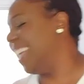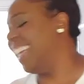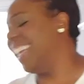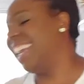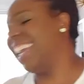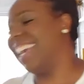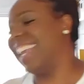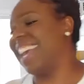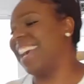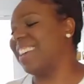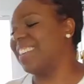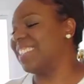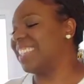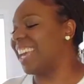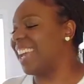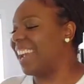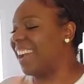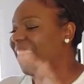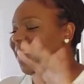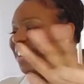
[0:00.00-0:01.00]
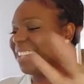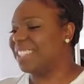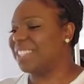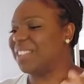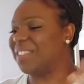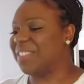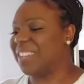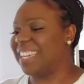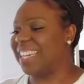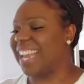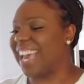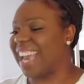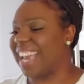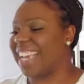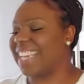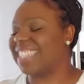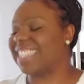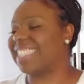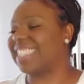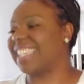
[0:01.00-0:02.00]
And I was like, oh, this would be
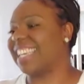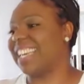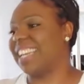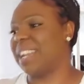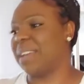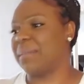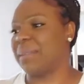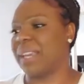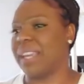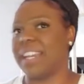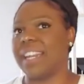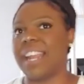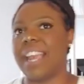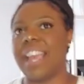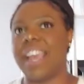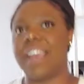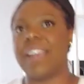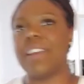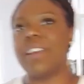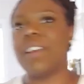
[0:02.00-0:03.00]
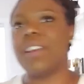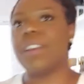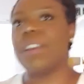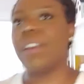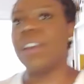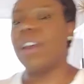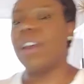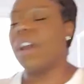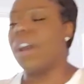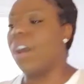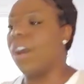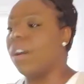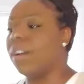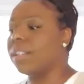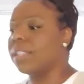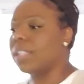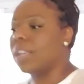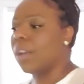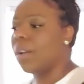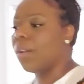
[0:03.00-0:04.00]
nice. End up getting that.
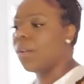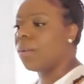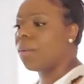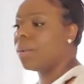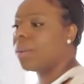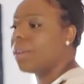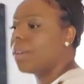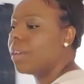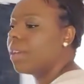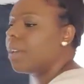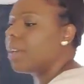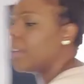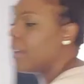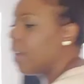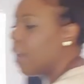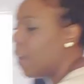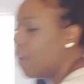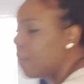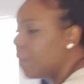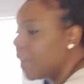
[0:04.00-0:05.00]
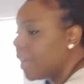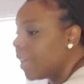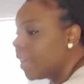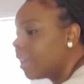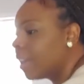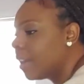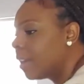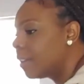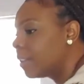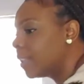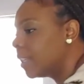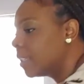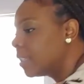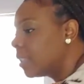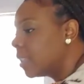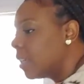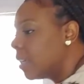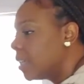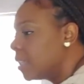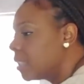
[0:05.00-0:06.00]
Also, over here,
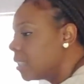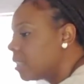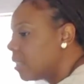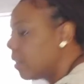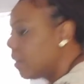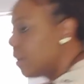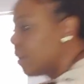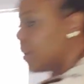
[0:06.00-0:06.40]
this is